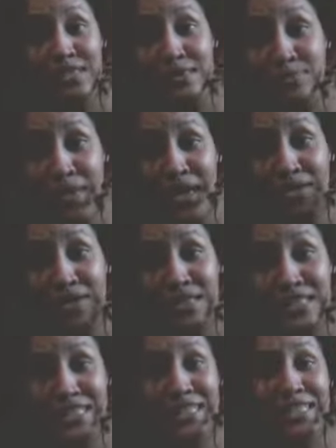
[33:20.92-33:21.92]
with these
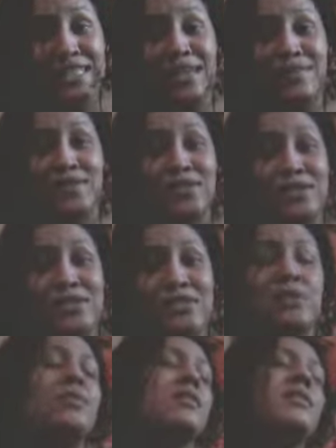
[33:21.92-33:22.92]
berries and stuff. It looked
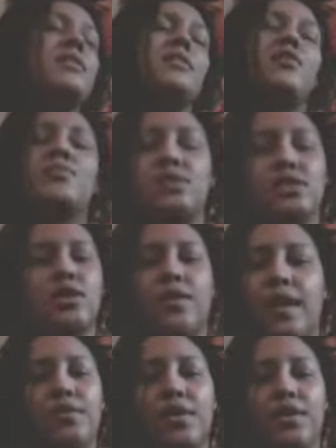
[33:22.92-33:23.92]
so good. There was no
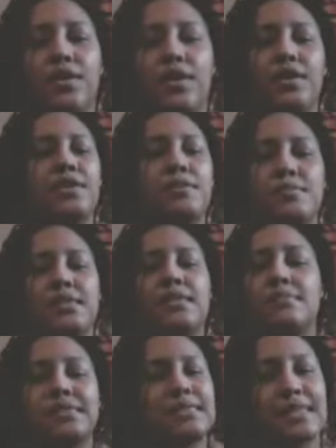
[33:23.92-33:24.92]
alcohol.
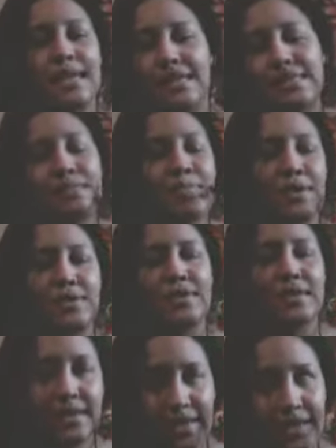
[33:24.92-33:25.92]
It was not
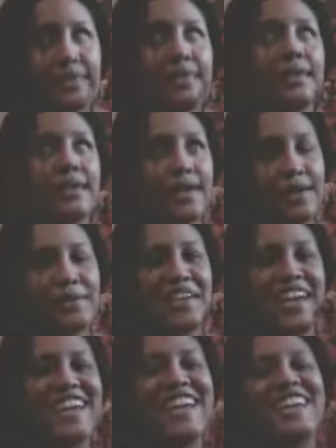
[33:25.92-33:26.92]
sparkling, nothing.
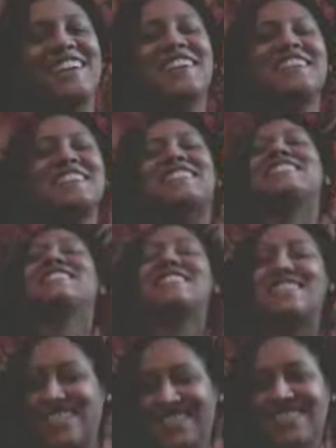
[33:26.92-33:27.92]
Okay, it was
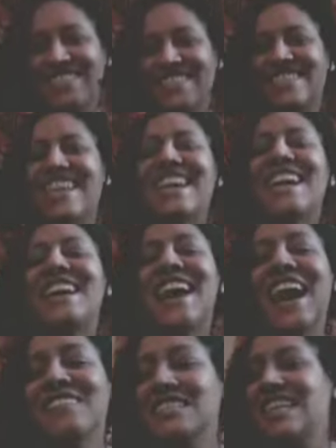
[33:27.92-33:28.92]
just juice.
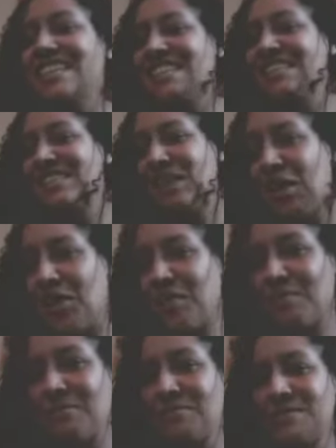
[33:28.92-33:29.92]
I was like, this is the
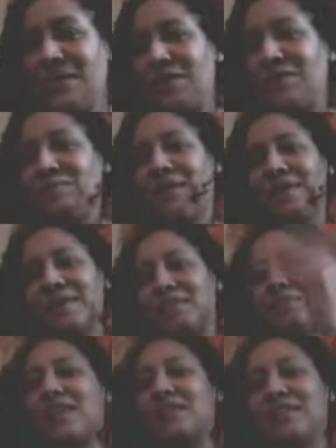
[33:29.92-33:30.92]
old people's home. Y'all are
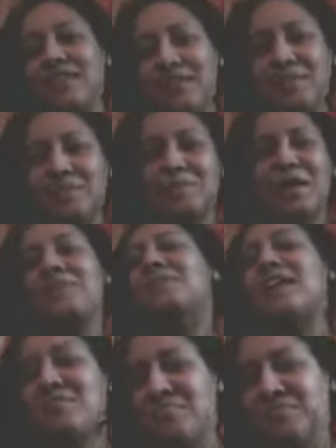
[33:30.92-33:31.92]
well
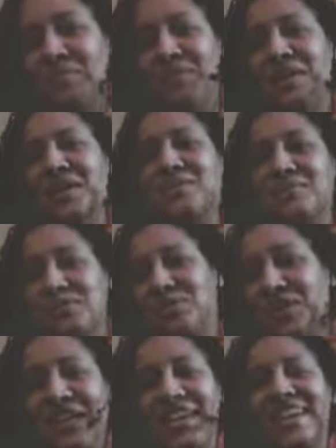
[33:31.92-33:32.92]
capable of
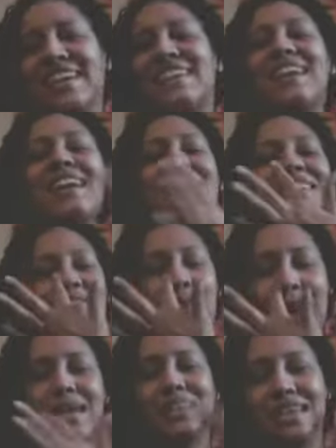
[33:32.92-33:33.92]
drinking.
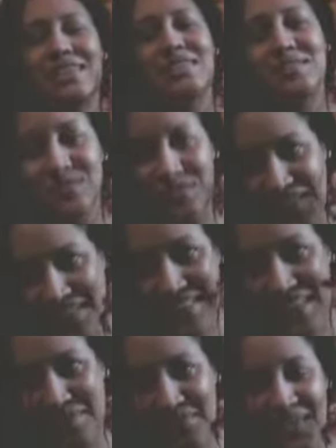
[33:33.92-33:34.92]
Why are there no
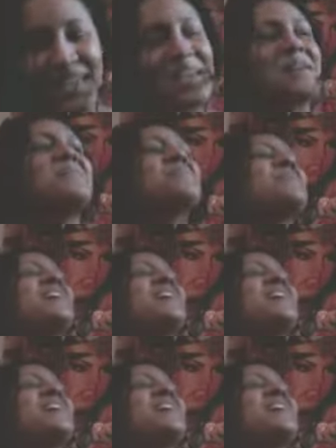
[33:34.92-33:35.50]
drinks up in here?